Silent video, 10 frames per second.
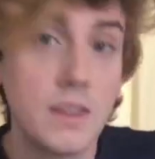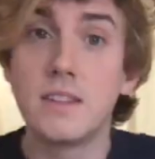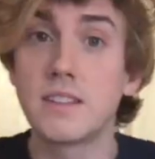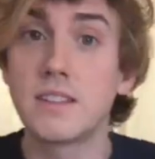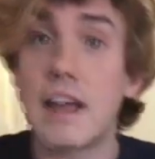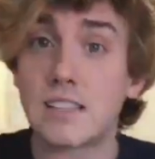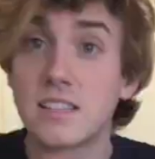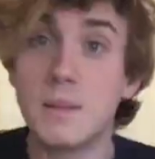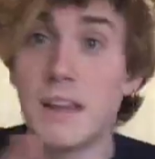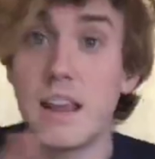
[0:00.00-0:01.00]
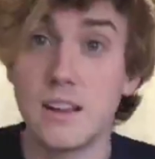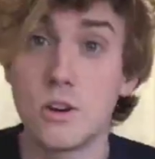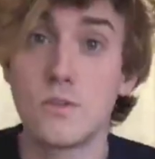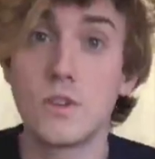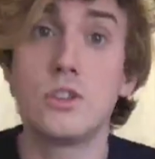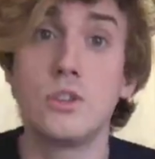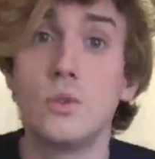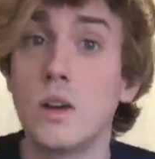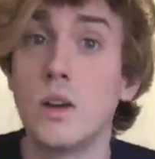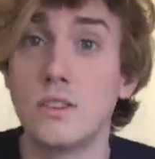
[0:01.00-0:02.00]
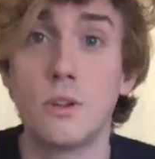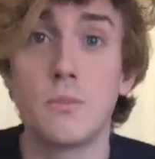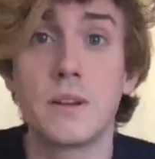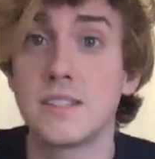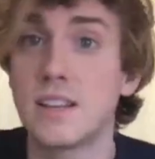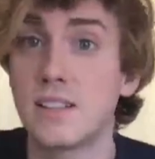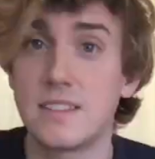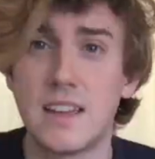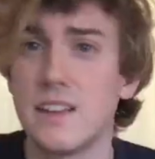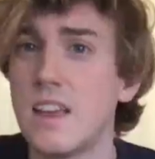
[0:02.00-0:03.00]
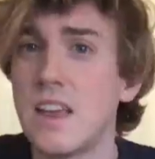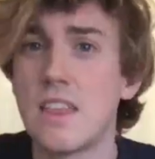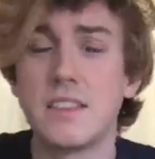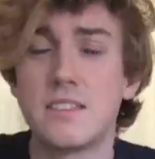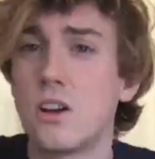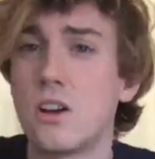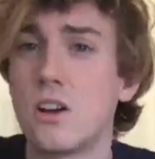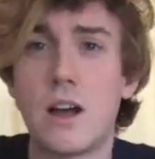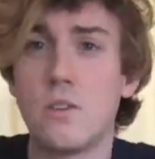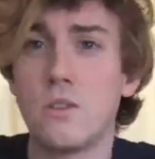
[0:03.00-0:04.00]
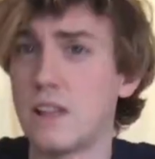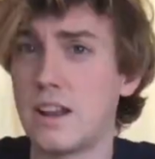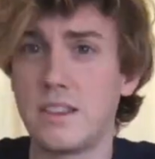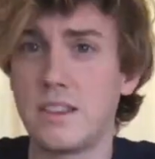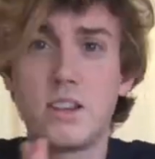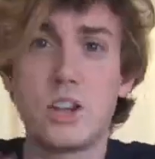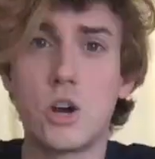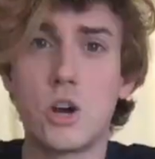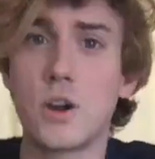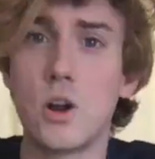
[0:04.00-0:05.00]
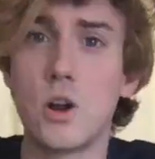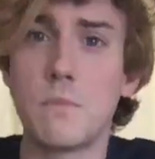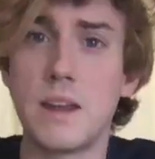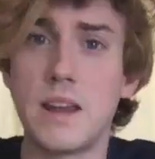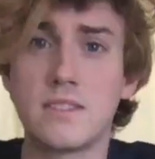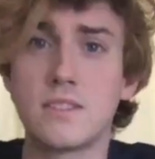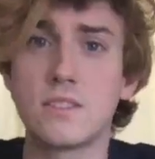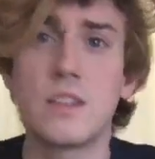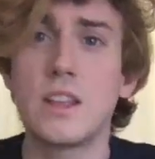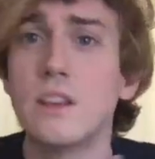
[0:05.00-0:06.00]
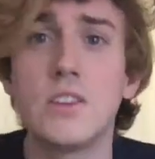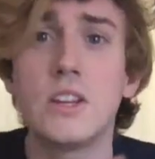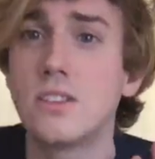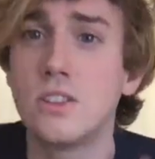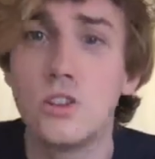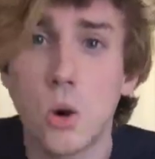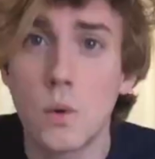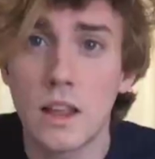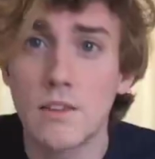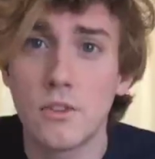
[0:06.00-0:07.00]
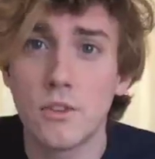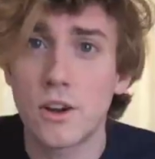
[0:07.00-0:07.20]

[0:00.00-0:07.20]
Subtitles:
It's going to ask to be handed over to an adult because I said this is all about letting the kid go at their own pace, so they don't even need to know what level they're